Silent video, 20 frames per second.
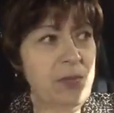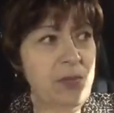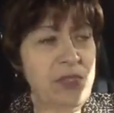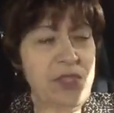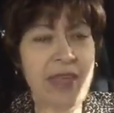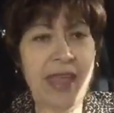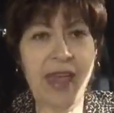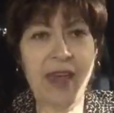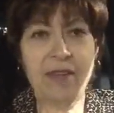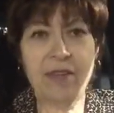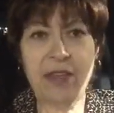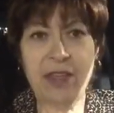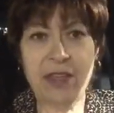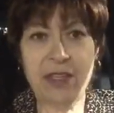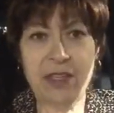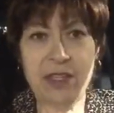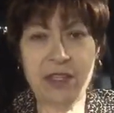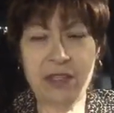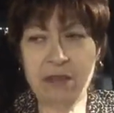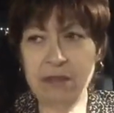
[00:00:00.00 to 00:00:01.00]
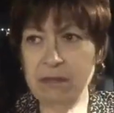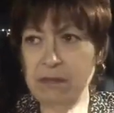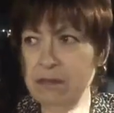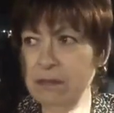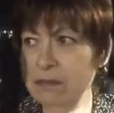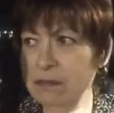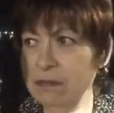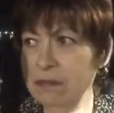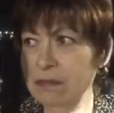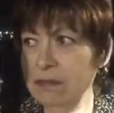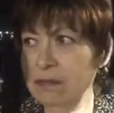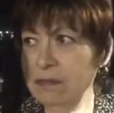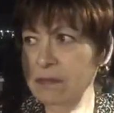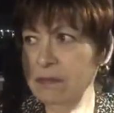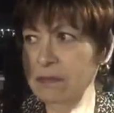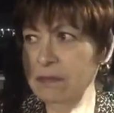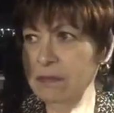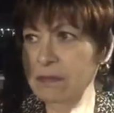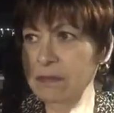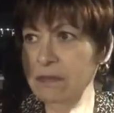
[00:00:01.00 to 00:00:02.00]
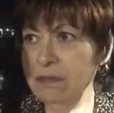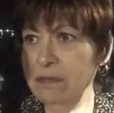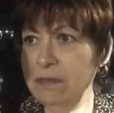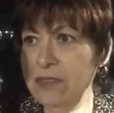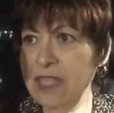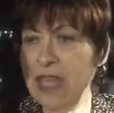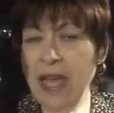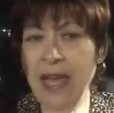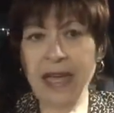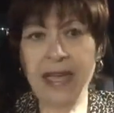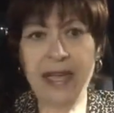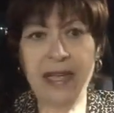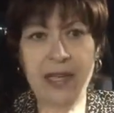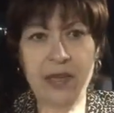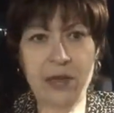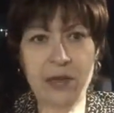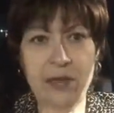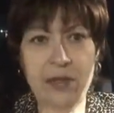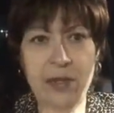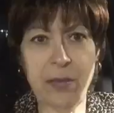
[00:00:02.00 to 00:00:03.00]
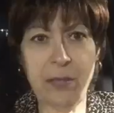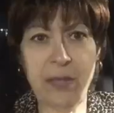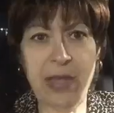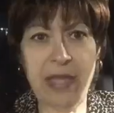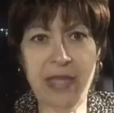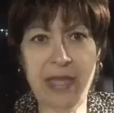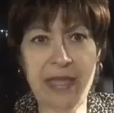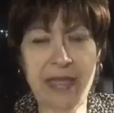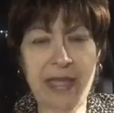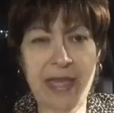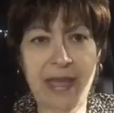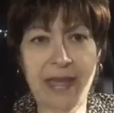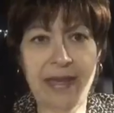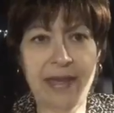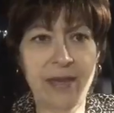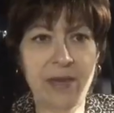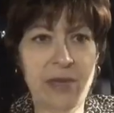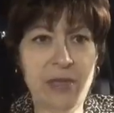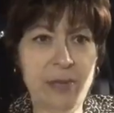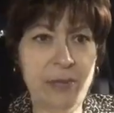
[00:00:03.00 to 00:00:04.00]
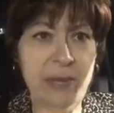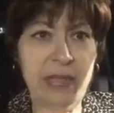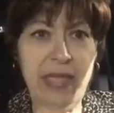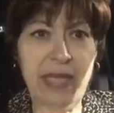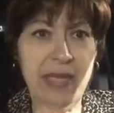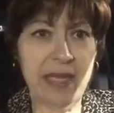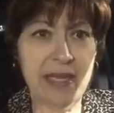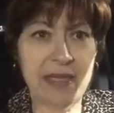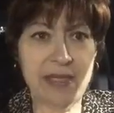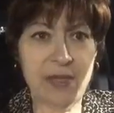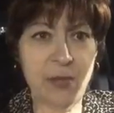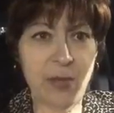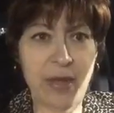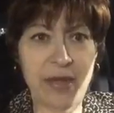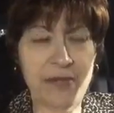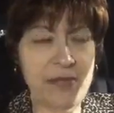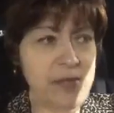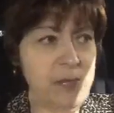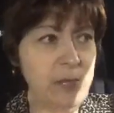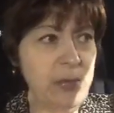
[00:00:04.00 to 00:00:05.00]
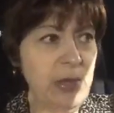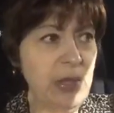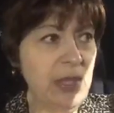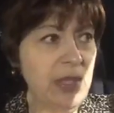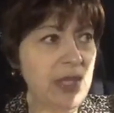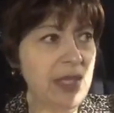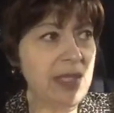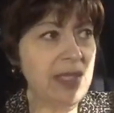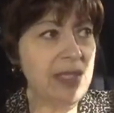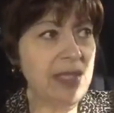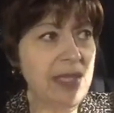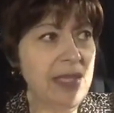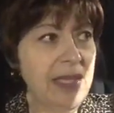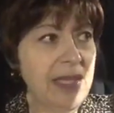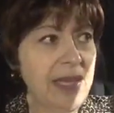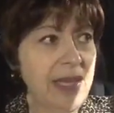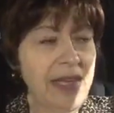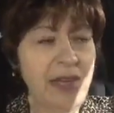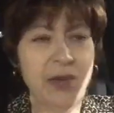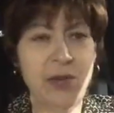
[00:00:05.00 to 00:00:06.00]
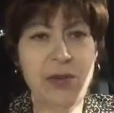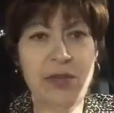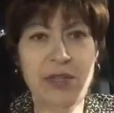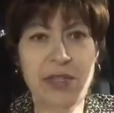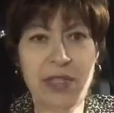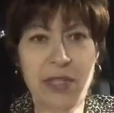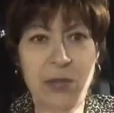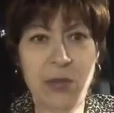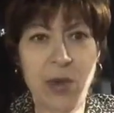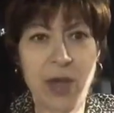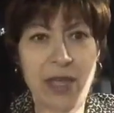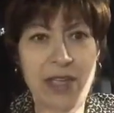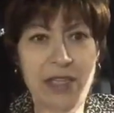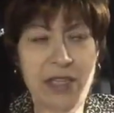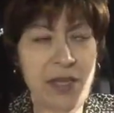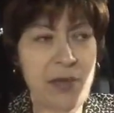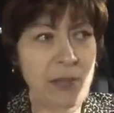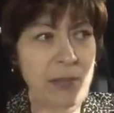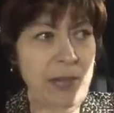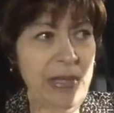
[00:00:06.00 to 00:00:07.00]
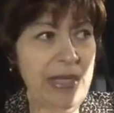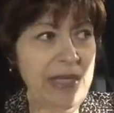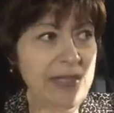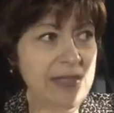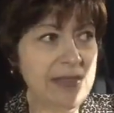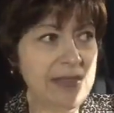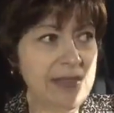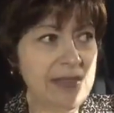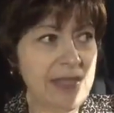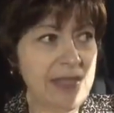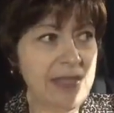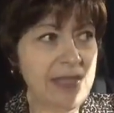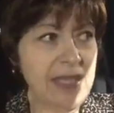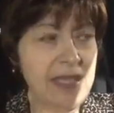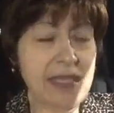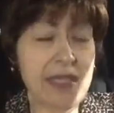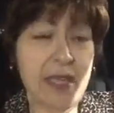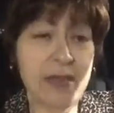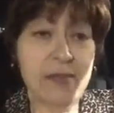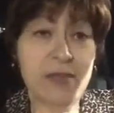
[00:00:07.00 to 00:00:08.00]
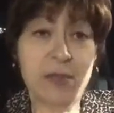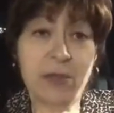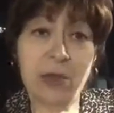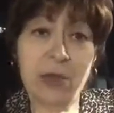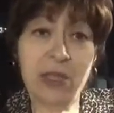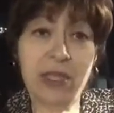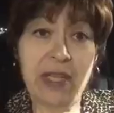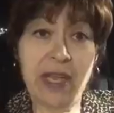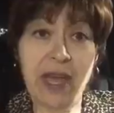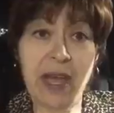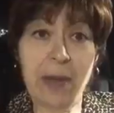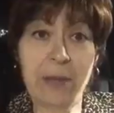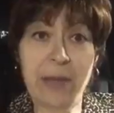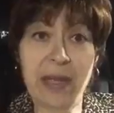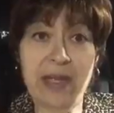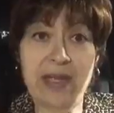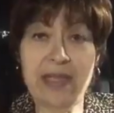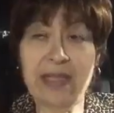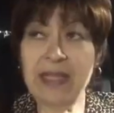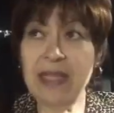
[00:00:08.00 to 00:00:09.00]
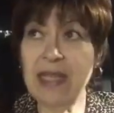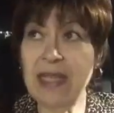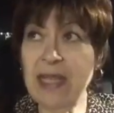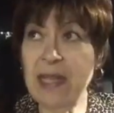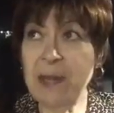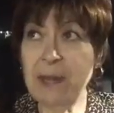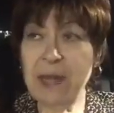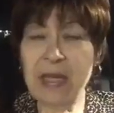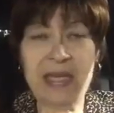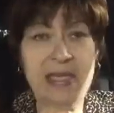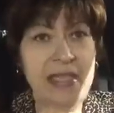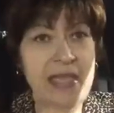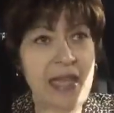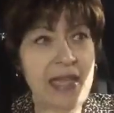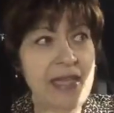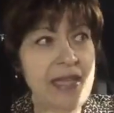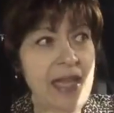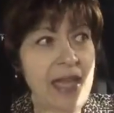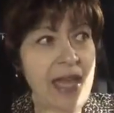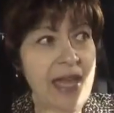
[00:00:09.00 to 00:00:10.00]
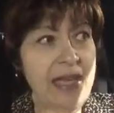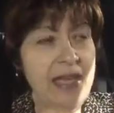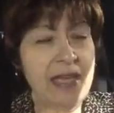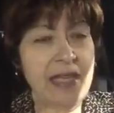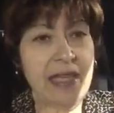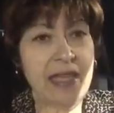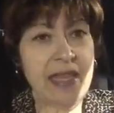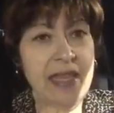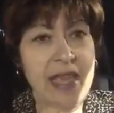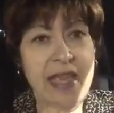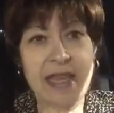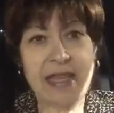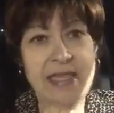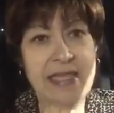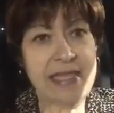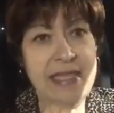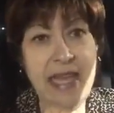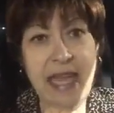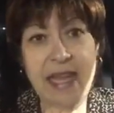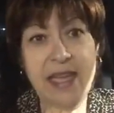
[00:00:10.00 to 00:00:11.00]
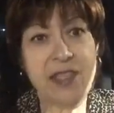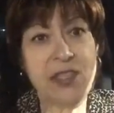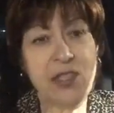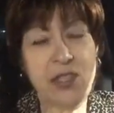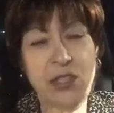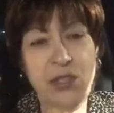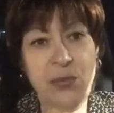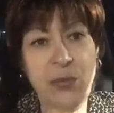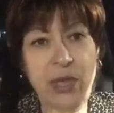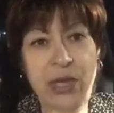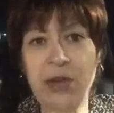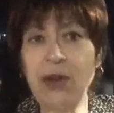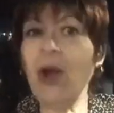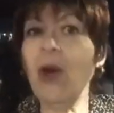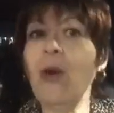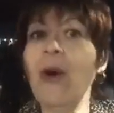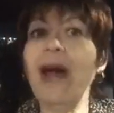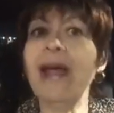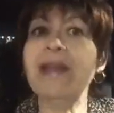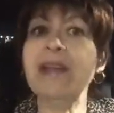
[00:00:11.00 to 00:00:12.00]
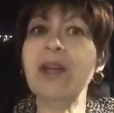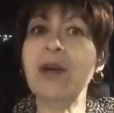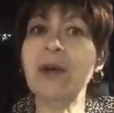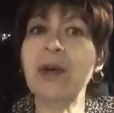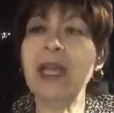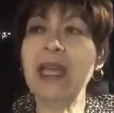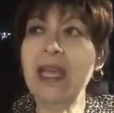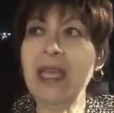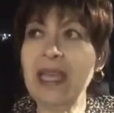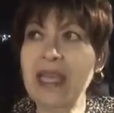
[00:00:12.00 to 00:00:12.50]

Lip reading: Savage Diet or something like that. He was plugging his wife's book. I don't usually watch him, but he does have some good comments. But he said that things taste sweeter. Oh, I know.